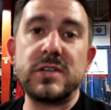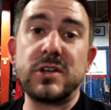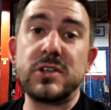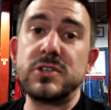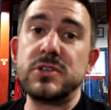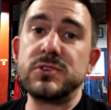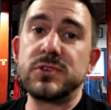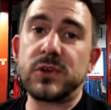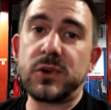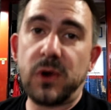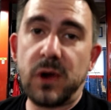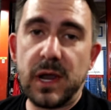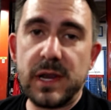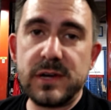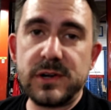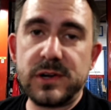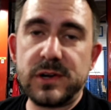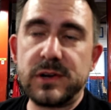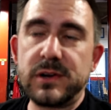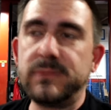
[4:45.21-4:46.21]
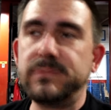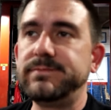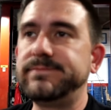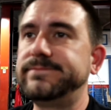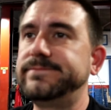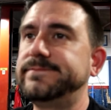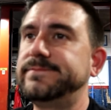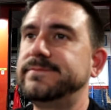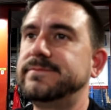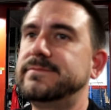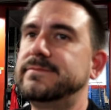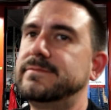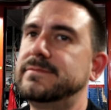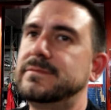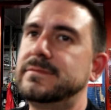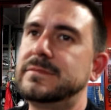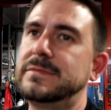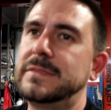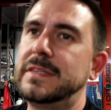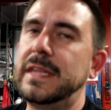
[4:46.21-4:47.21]
You can use a grinder,
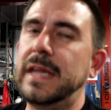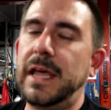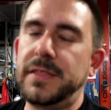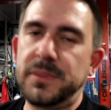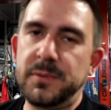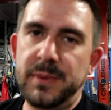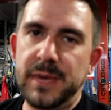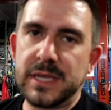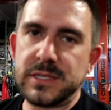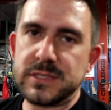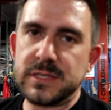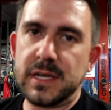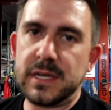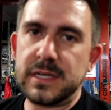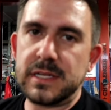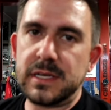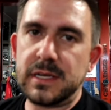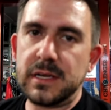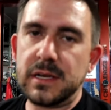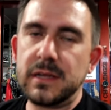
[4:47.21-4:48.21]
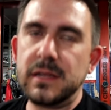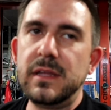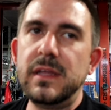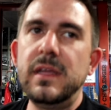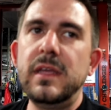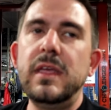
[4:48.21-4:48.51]
not the best idea.